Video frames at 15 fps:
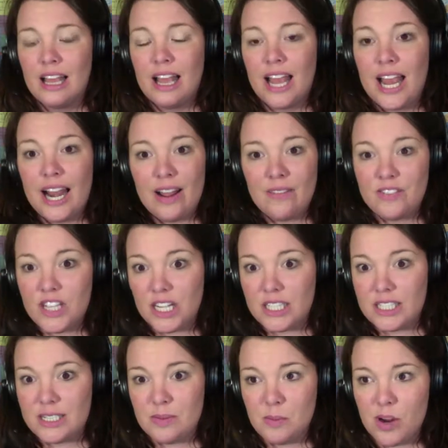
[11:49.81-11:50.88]
And I've done
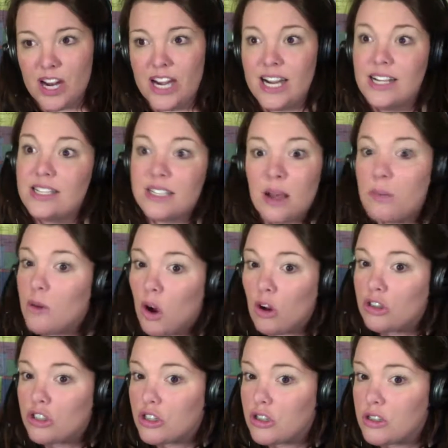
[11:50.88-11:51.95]
some reading. Some
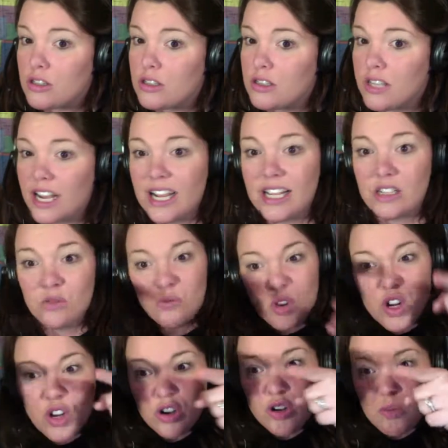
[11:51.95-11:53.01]
cultures think it's
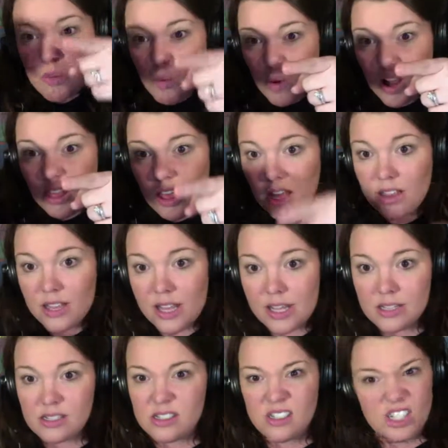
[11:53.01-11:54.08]
rude to point like
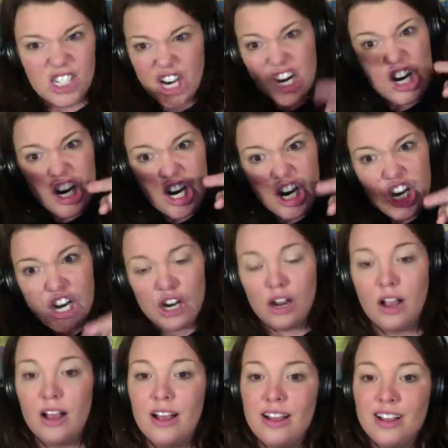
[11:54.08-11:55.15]
this.
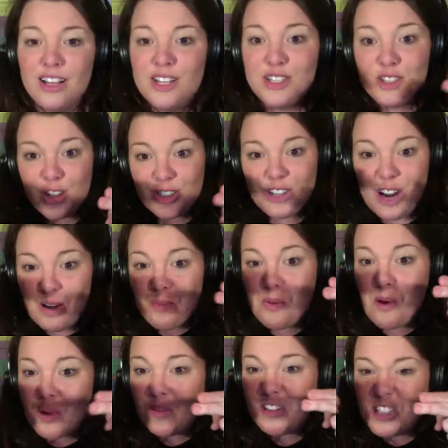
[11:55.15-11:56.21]
So I try to
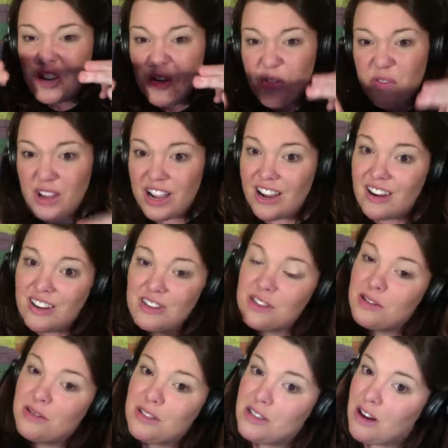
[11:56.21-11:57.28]
point with 2 fingers
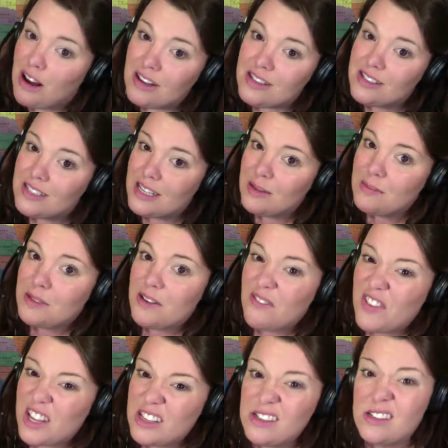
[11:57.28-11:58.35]
so it's not seems
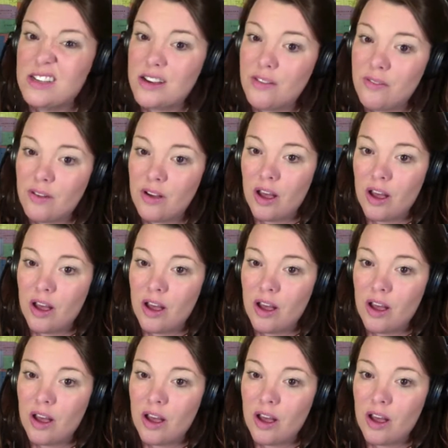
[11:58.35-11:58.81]
offensive.